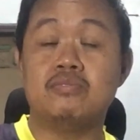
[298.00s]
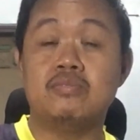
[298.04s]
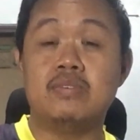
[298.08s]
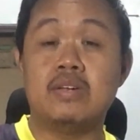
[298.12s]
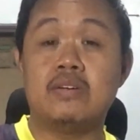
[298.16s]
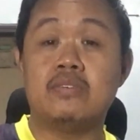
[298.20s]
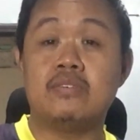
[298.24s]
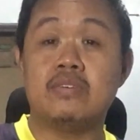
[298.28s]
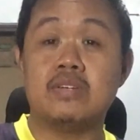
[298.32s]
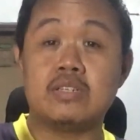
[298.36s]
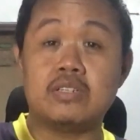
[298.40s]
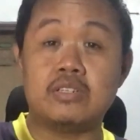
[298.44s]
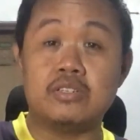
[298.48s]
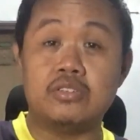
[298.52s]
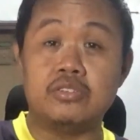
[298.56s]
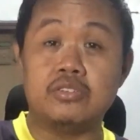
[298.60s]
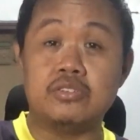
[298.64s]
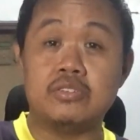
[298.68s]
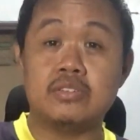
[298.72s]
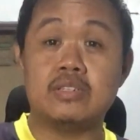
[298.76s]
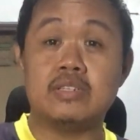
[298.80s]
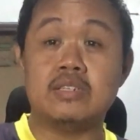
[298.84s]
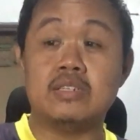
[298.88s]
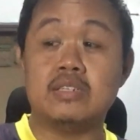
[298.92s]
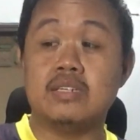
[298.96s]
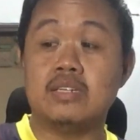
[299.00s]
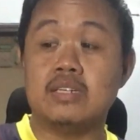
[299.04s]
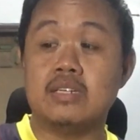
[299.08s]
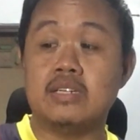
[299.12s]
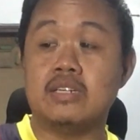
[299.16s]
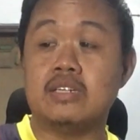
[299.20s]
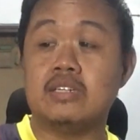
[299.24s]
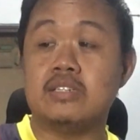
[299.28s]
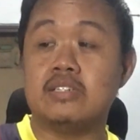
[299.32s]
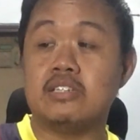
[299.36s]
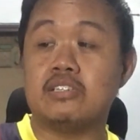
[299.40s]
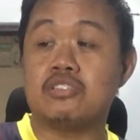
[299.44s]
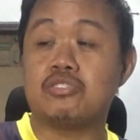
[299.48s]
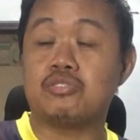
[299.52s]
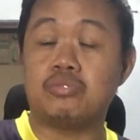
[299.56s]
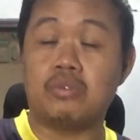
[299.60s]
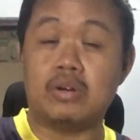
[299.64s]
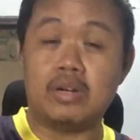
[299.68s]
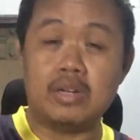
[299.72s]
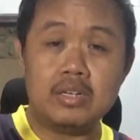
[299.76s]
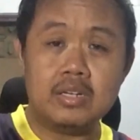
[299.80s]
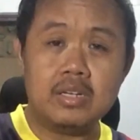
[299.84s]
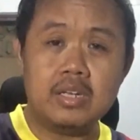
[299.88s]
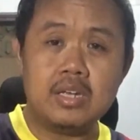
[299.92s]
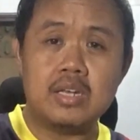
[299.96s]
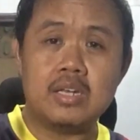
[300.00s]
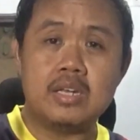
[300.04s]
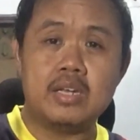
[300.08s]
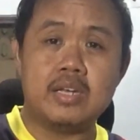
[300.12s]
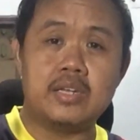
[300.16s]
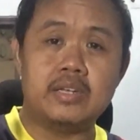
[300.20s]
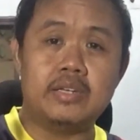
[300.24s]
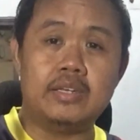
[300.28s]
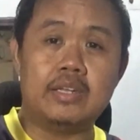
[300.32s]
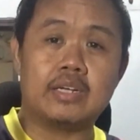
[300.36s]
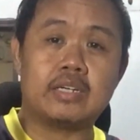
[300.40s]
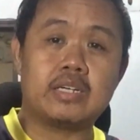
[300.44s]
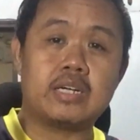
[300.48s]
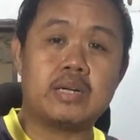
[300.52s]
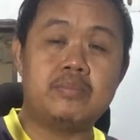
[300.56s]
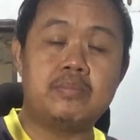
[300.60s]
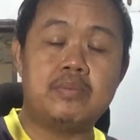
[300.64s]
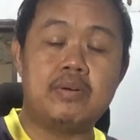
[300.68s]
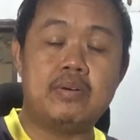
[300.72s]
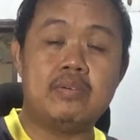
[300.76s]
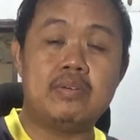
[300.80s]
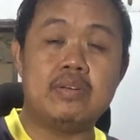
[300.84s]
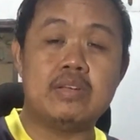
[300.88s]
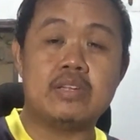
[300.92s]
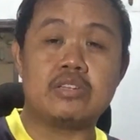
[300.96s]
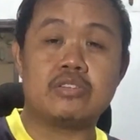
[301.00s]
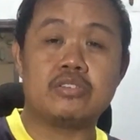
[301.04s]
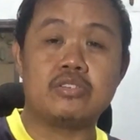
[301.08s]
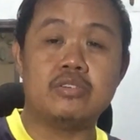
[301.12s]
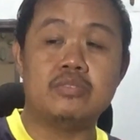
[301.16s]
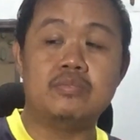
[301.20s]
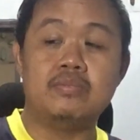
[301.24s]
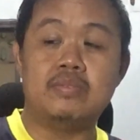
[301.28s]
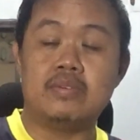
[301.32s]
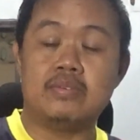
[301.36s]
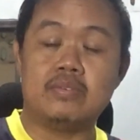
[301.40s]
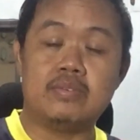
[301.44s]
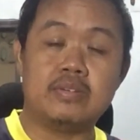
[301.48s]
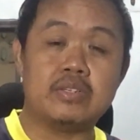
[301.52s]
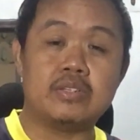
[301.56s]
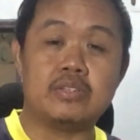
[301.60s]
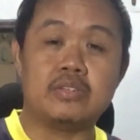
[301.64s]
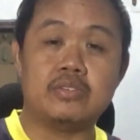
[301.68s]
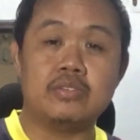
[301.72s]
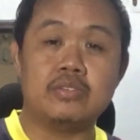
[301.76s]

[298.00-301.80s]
very good in this one. the camera is so very